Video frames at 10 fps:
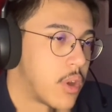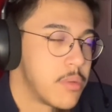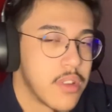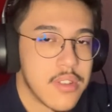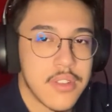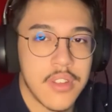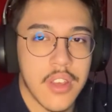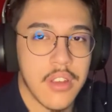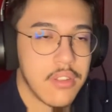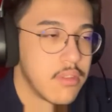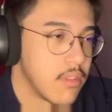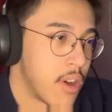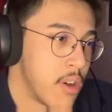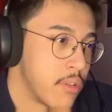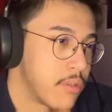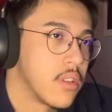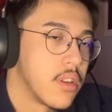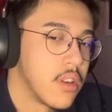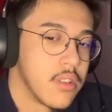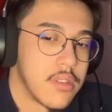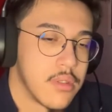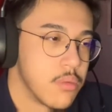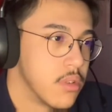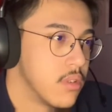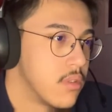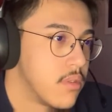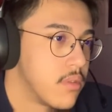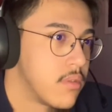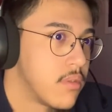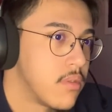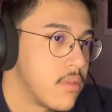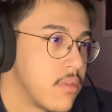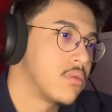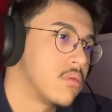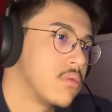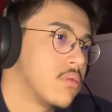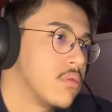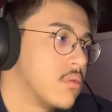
probably doesn't get off. Ah, this is weird. Hmm.